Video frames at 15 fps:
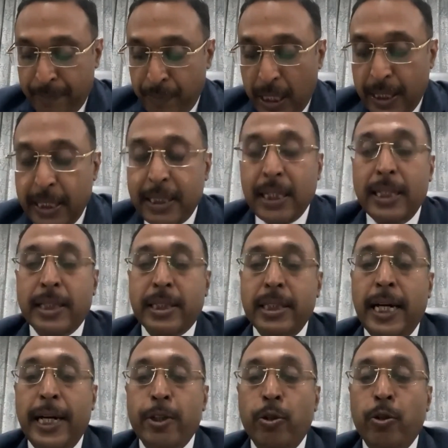recent
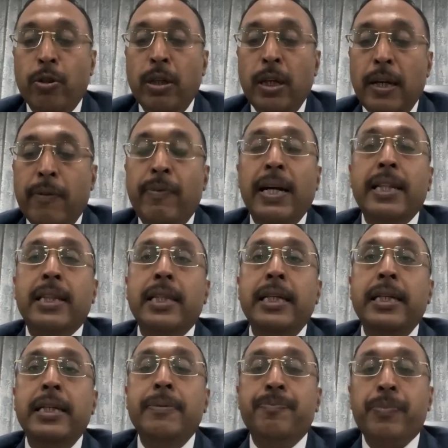scenario when
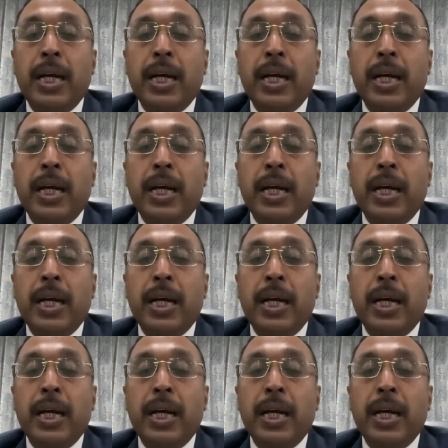the